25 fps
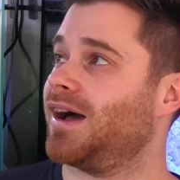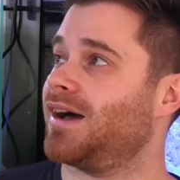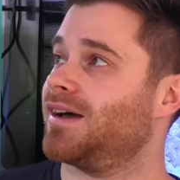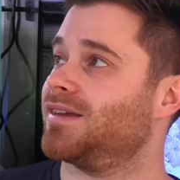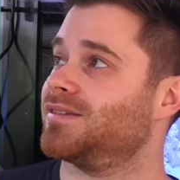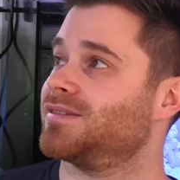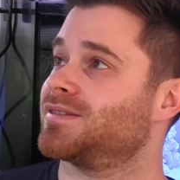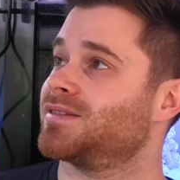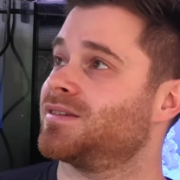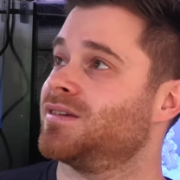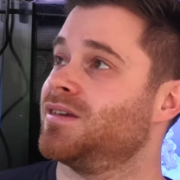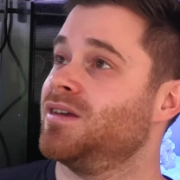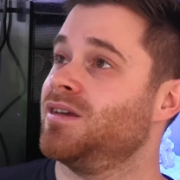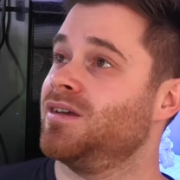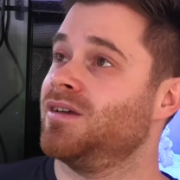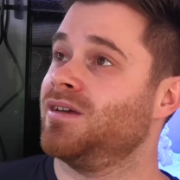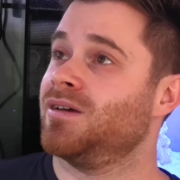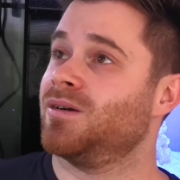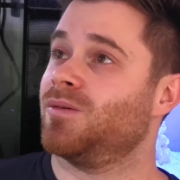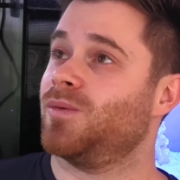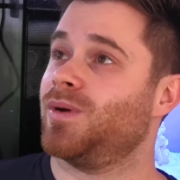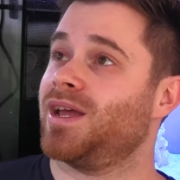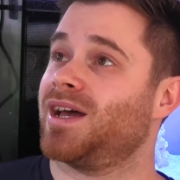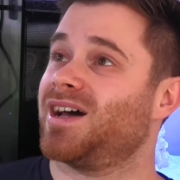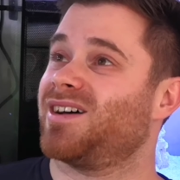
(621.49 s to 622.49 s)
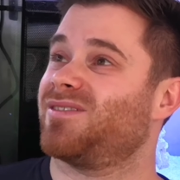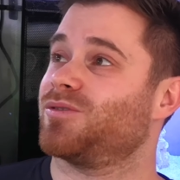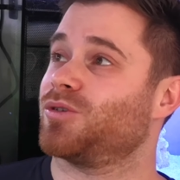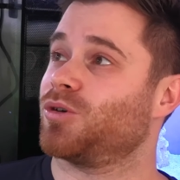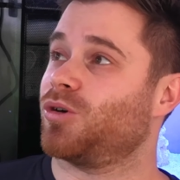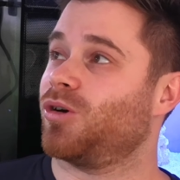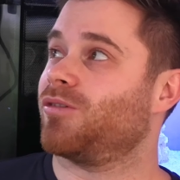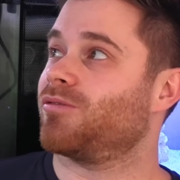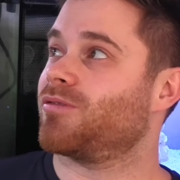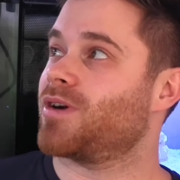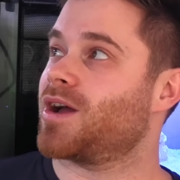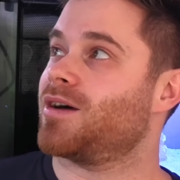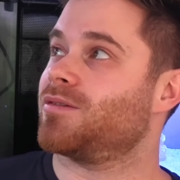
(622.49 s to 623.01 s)
as we haven't
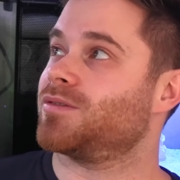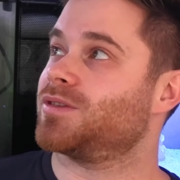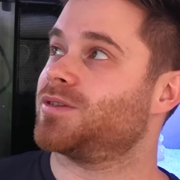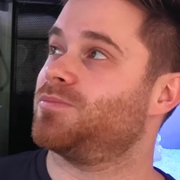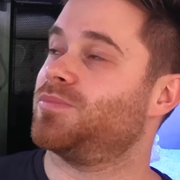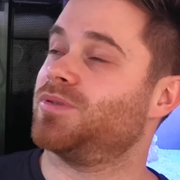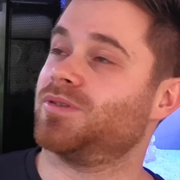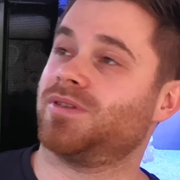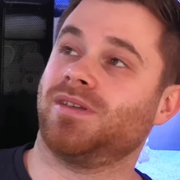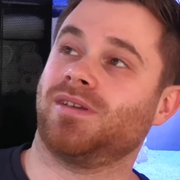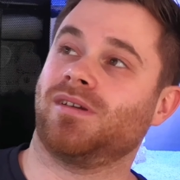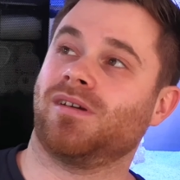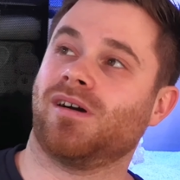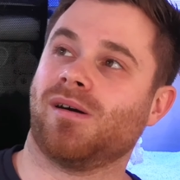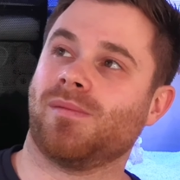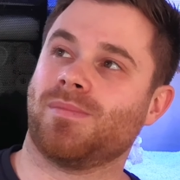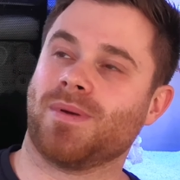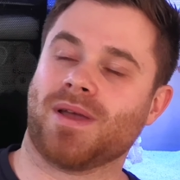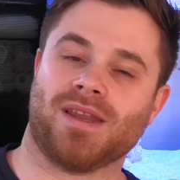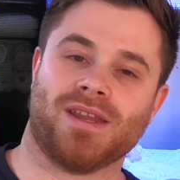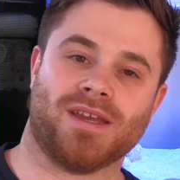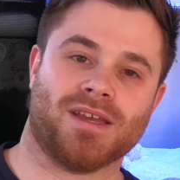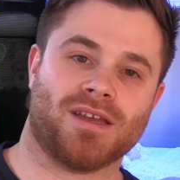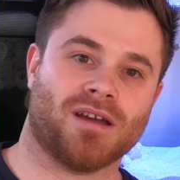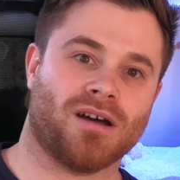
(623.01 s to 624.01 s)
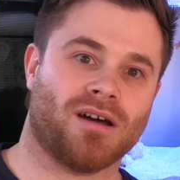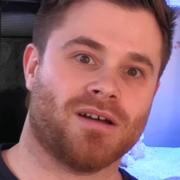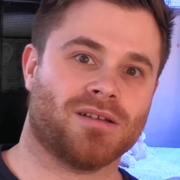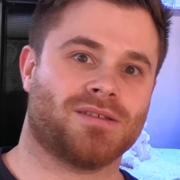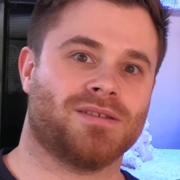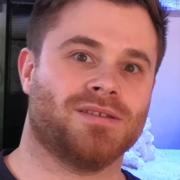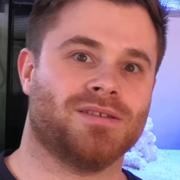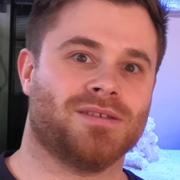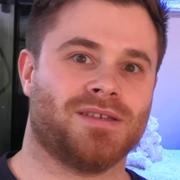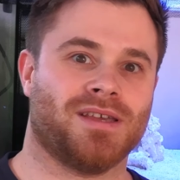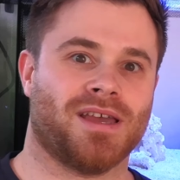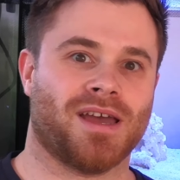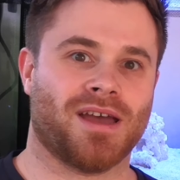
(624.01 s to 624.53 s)
got round to putting up any
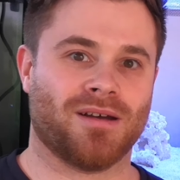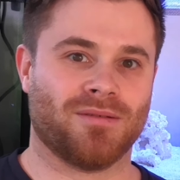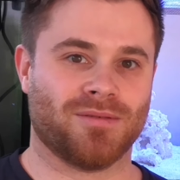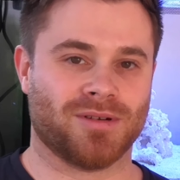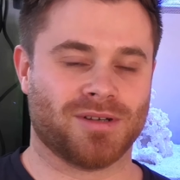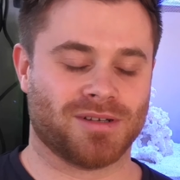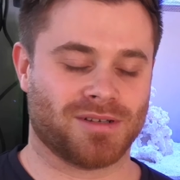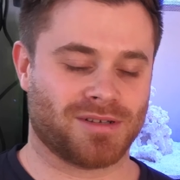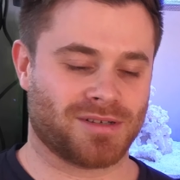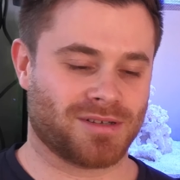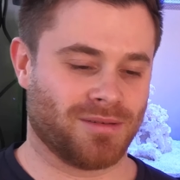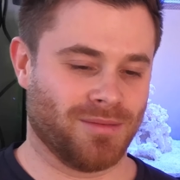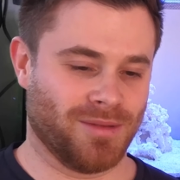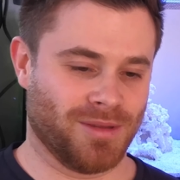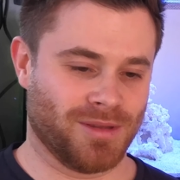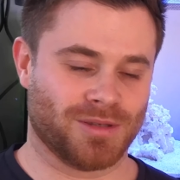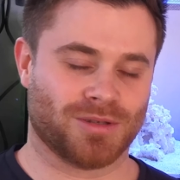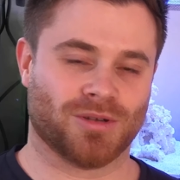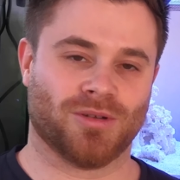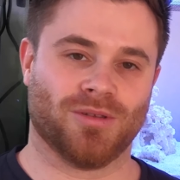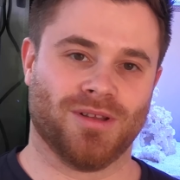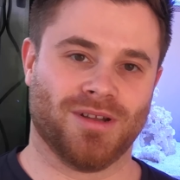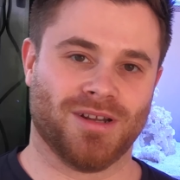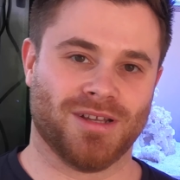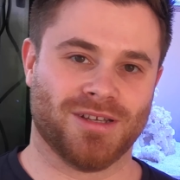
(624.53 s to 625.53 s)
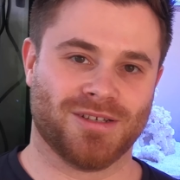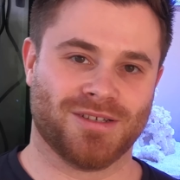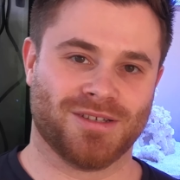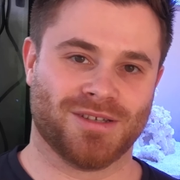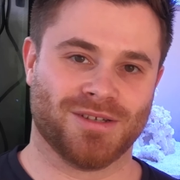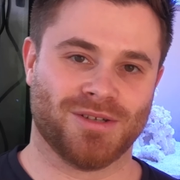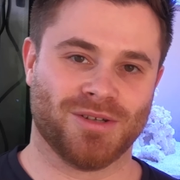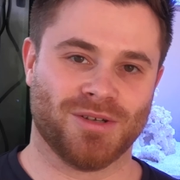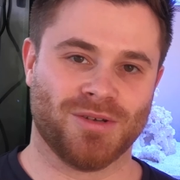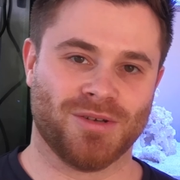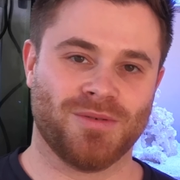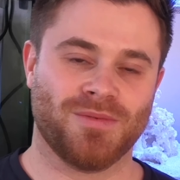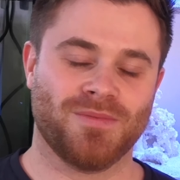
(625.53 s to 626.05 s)
curtains yet, which is something that's on the list to
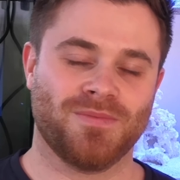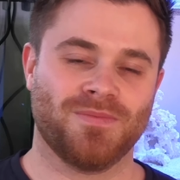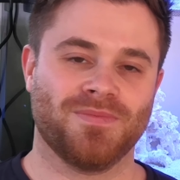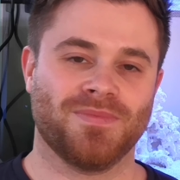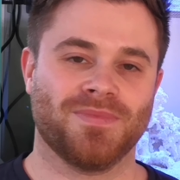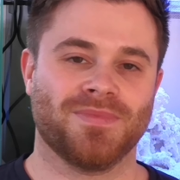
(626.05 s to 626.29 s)
do.